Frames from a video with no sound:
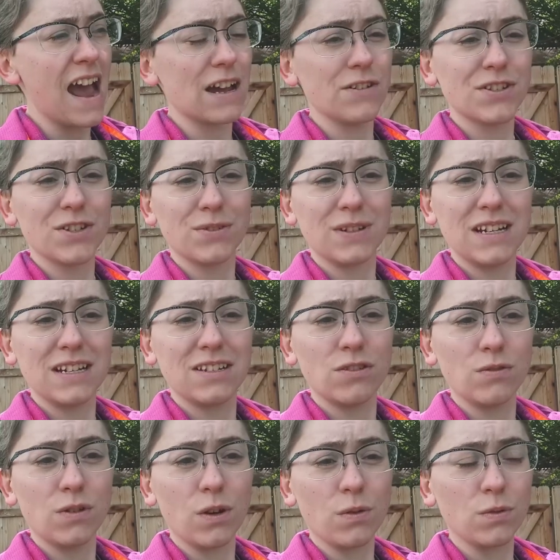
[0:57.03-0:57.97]
I also need
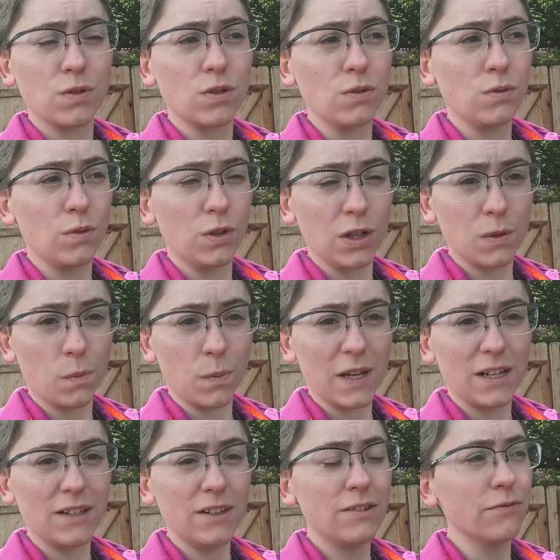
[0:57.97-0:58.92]
to go to
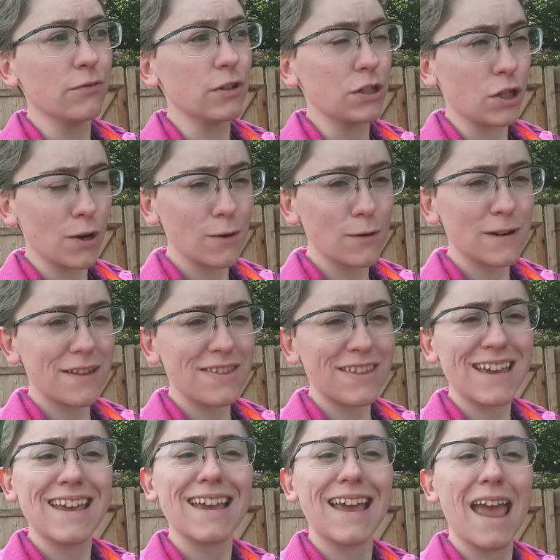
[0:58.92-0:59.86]
Goodwill, return a
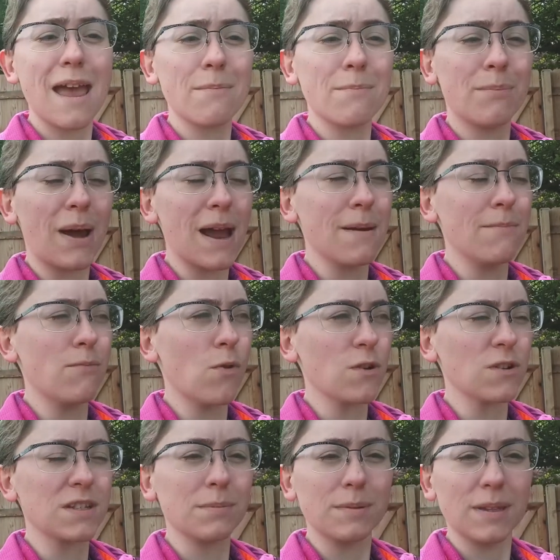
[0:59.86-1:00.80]
thing, and buy
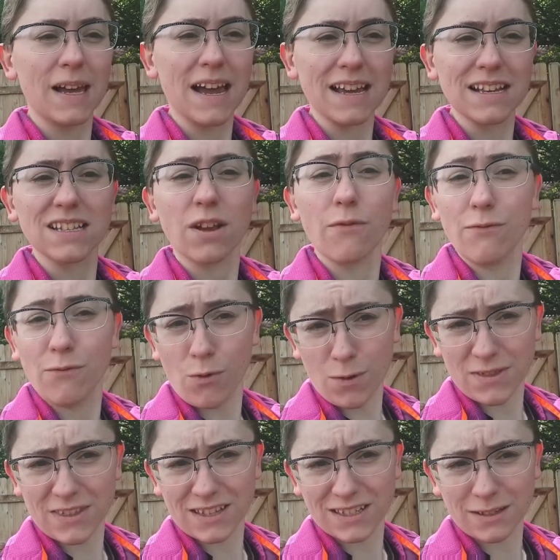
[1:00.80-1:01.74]
more supplies
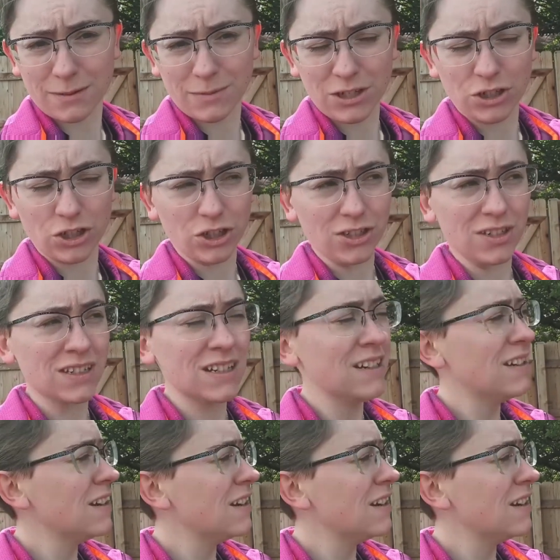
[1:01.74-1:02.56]
for this commission.